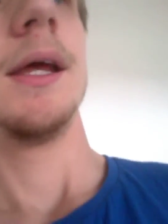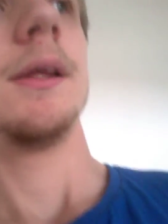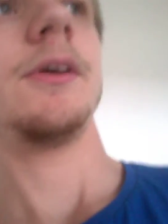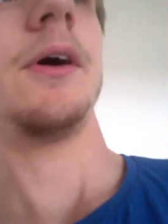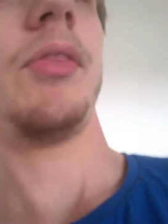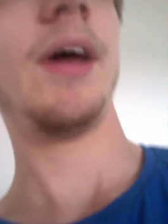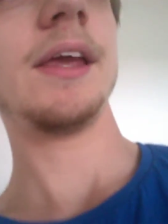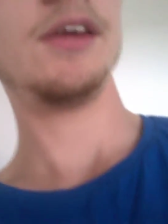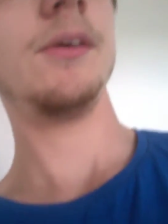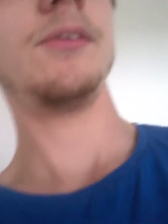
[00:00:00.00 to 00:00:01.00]
So
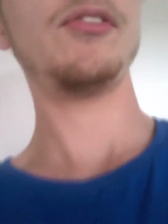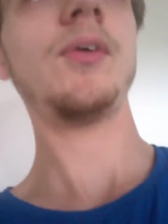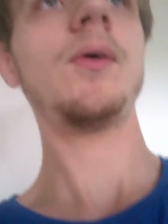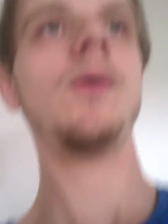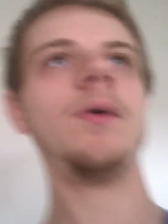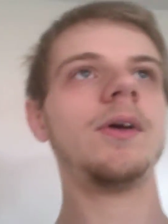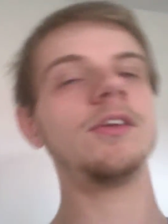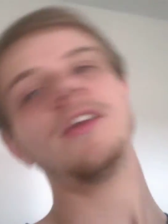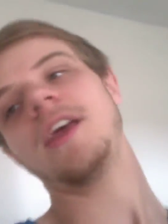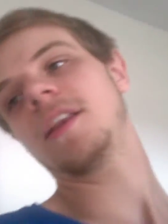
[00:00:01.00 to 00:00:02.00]
thank you for
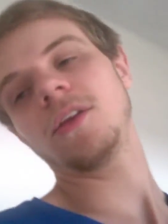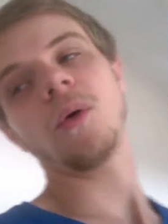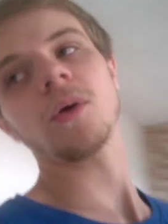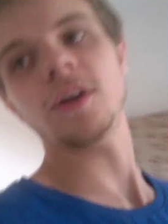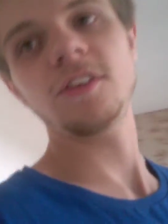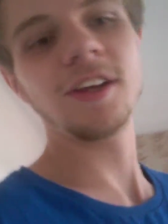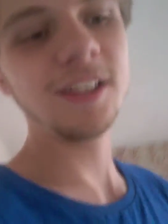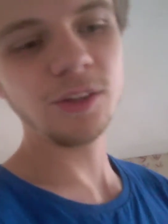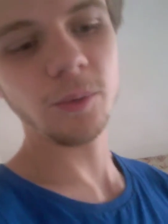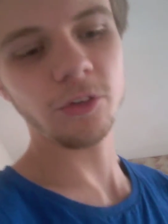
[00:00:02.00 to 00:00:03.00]
your
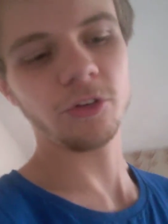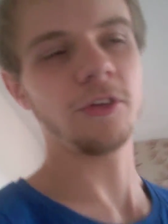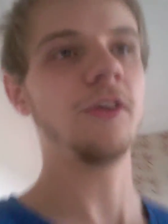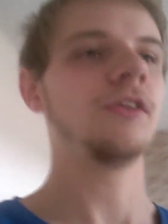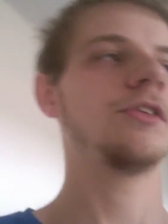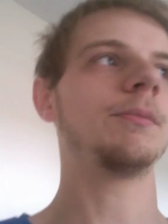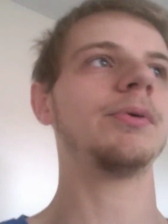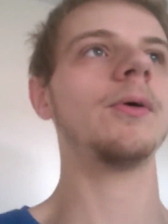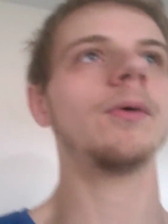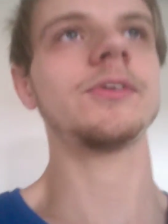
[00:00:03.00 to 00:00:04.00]
continuous
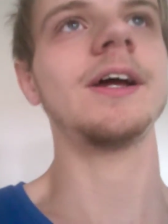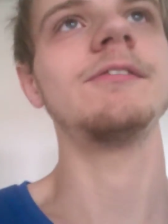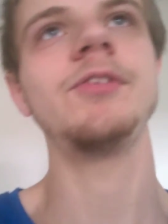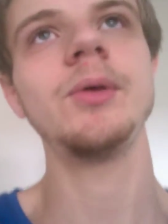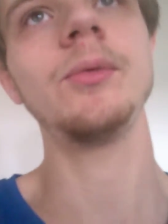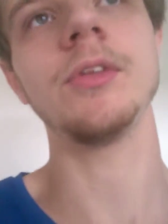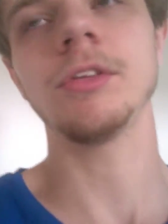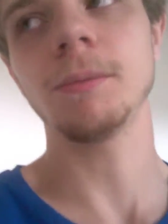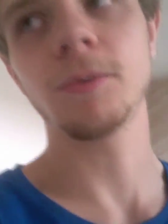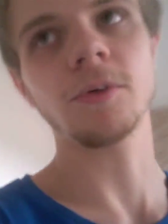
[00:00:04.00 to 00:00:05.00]
support and views and
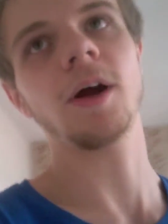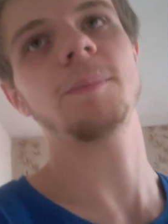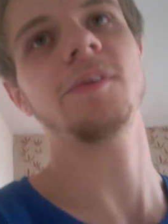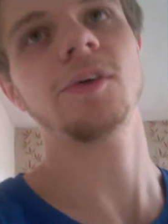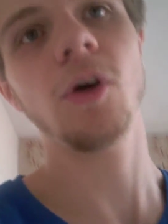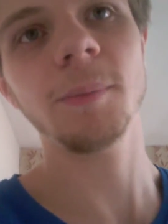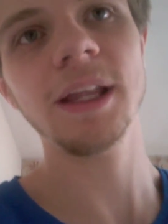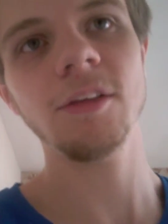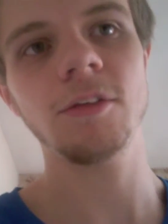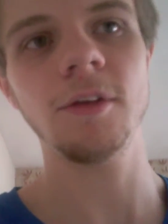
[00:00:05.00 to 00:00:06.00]
subscribes and
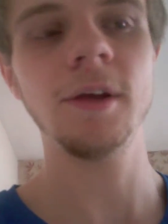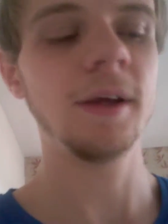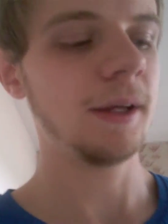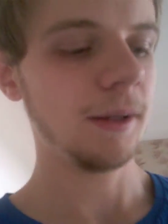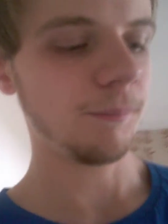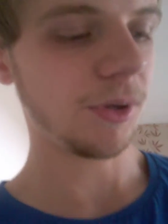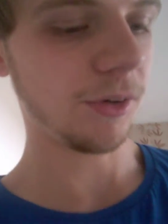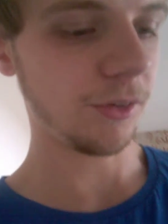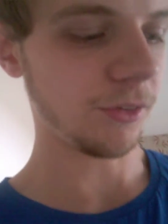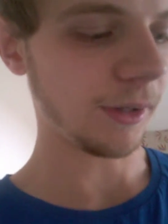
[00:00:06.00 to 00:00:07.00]
comments,
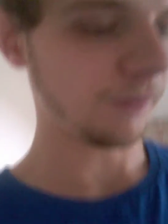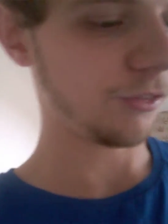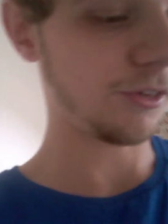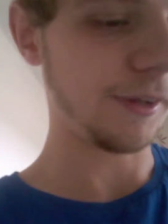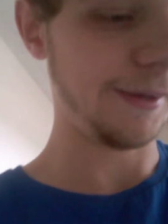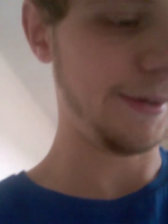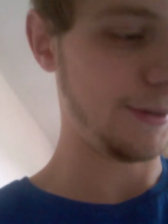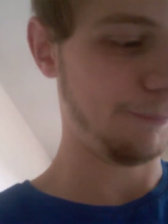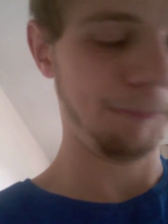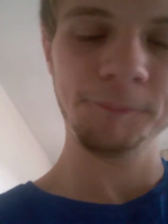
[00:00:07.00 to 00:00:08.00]
because I have seen
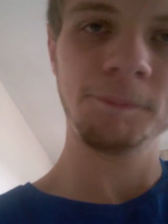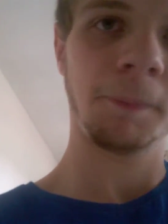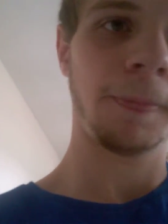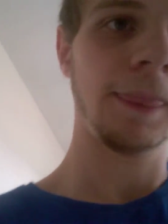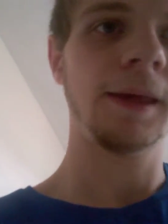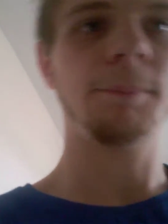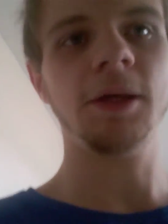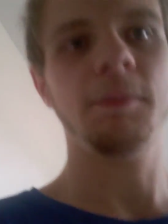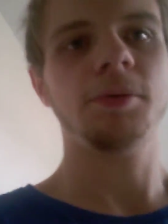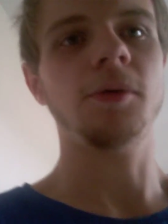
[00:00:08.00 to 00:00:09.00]

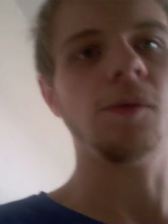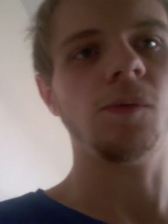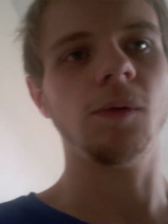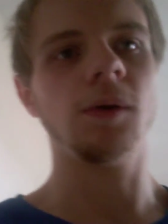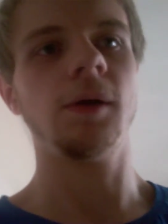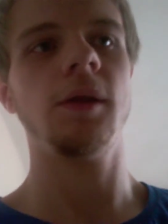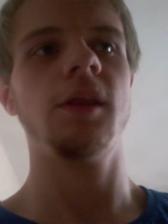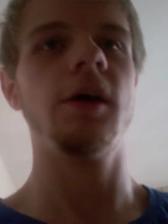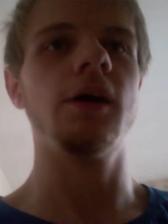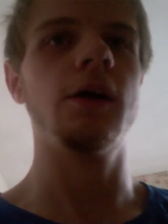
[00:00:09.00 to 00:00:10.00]
people
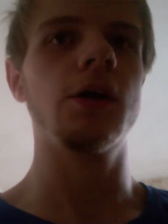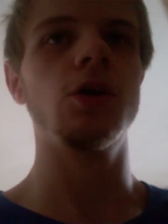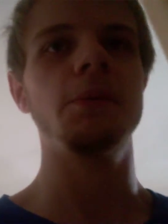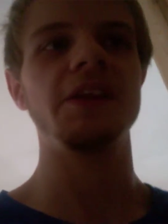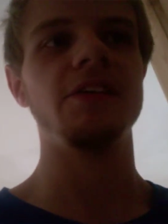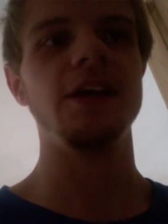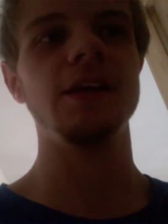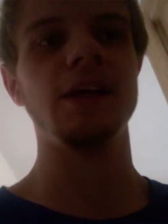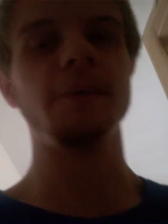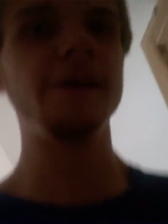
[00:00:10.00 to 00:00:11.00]

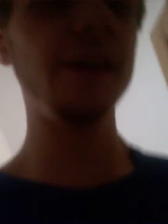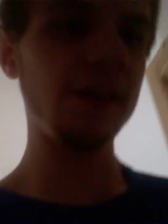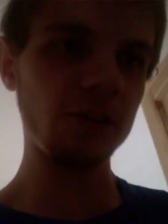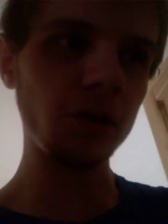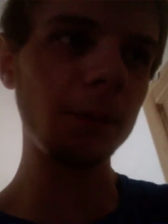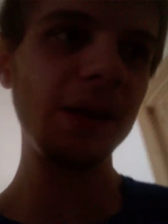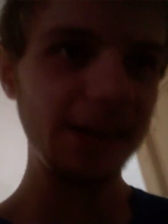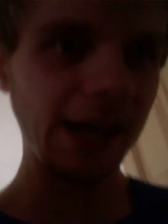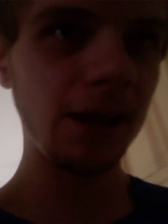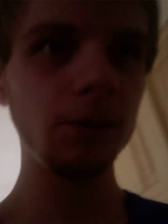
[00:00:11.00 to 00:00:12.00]
commenting. I mean, it's gone a bit
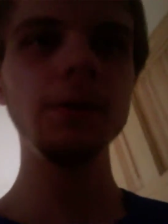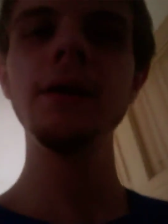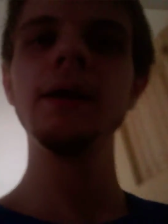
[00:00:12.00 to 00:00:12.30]
down.